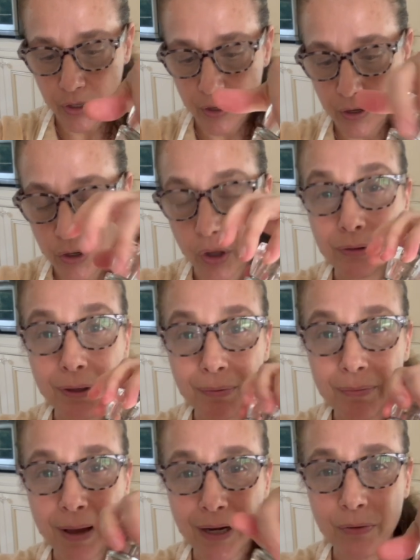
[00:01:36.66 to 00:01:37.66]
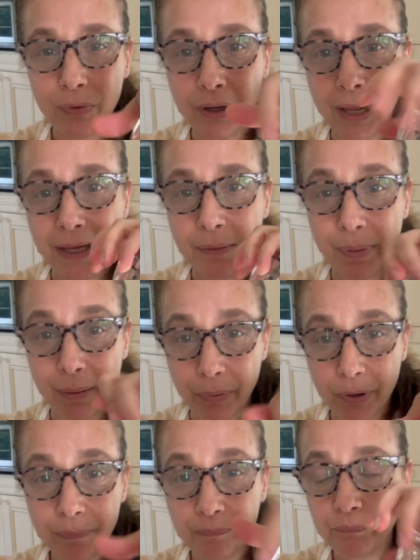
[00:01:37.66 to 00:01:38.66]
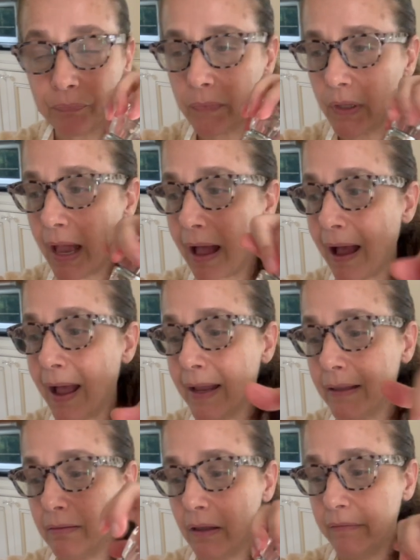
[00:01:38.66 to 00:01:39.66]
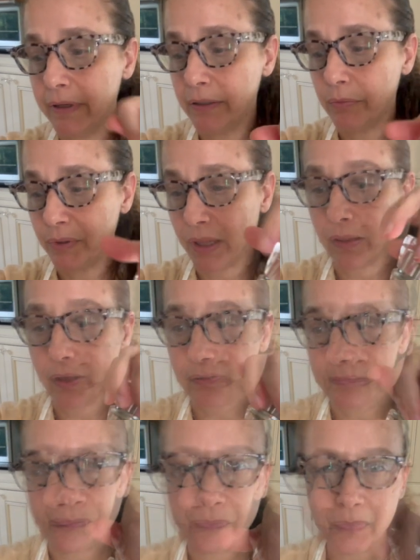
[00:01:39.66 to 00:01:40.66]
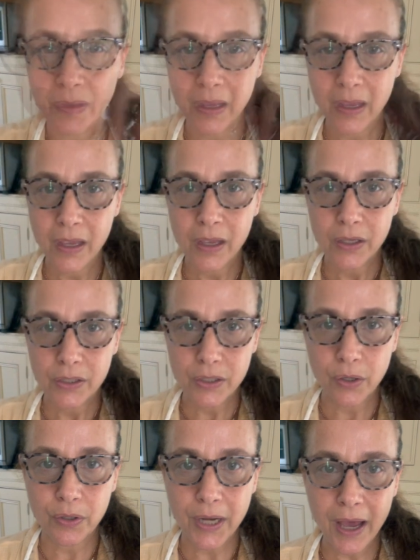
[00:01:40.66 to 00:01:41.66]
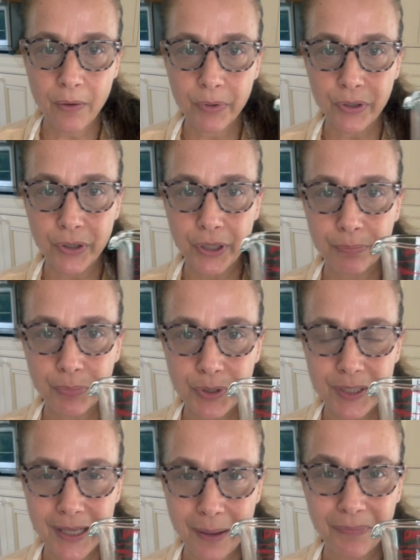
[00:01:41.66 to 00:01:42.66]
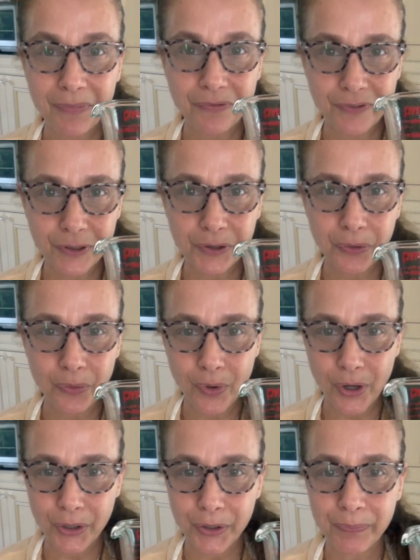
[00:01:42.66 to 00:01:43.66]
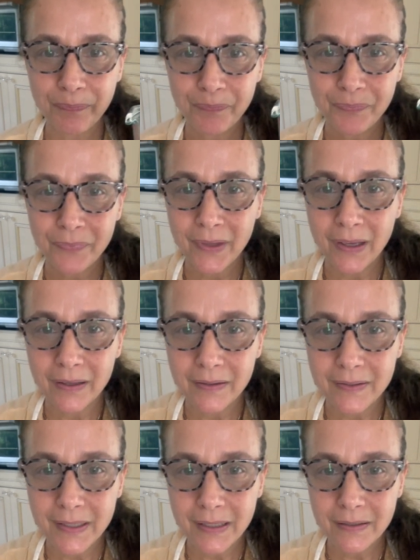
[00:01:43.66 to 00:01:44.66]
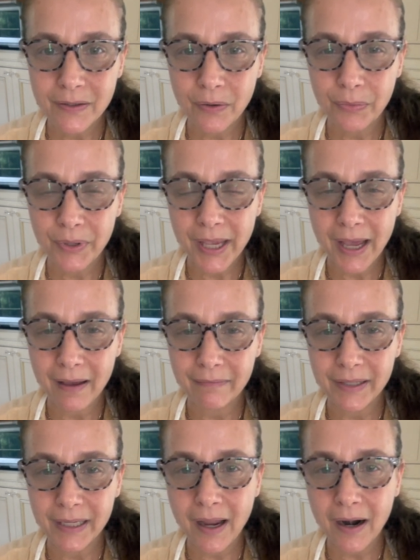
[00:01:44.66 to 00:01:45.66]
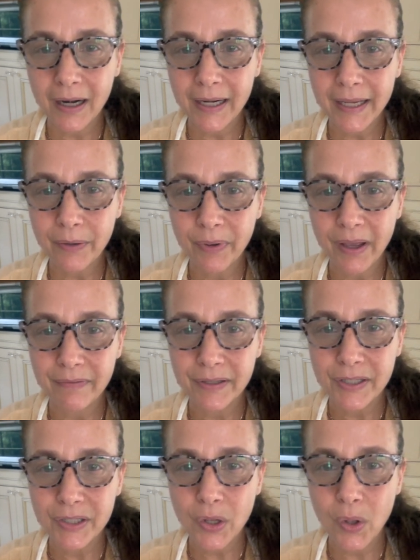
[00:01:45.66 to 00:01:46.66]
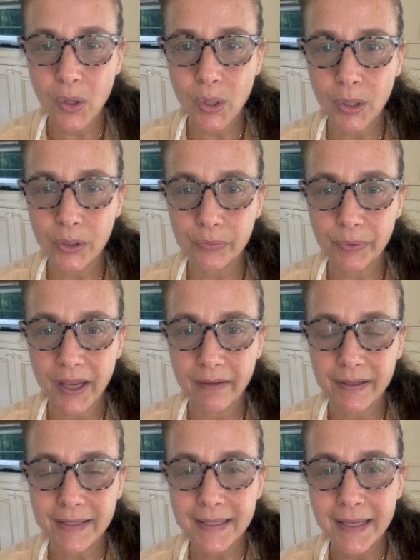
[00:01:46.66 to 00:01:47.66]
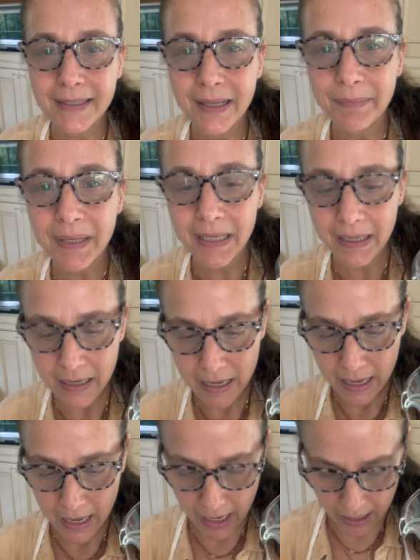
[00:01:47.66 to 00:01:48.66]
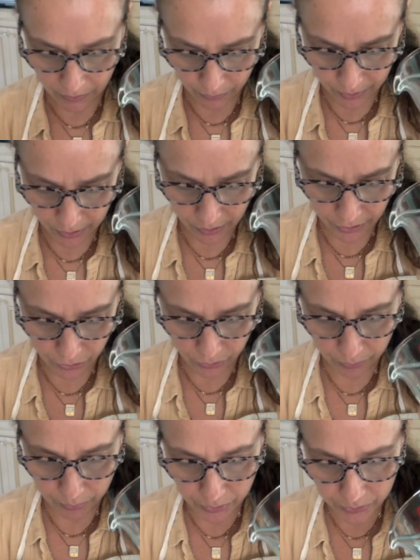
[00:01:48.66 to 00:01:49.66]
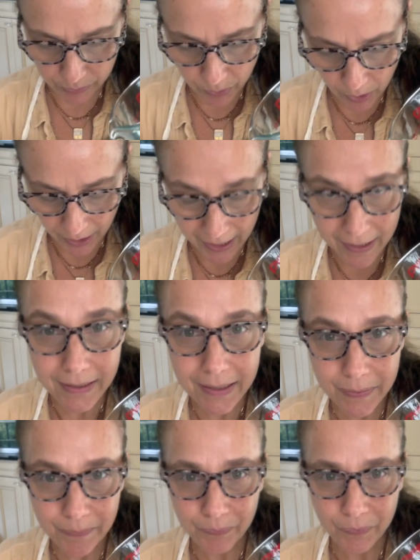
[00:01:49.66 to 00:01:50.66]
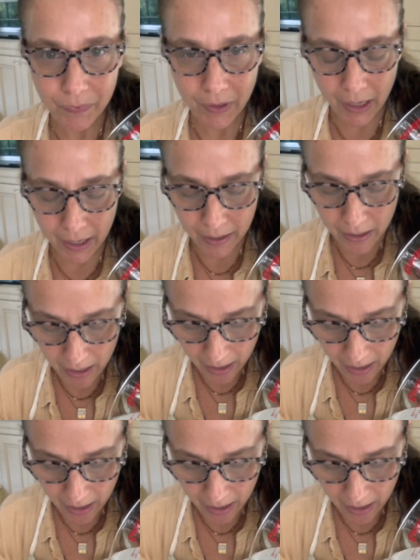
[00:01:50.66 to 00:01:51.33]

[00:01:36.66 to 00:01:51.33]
Not everybody will like pepper. I love it with a lot of pepper. So now we're going to put some filter water. See, so we have the garlic, we have salt, we have the sesame, and we're going to put more or less, okay,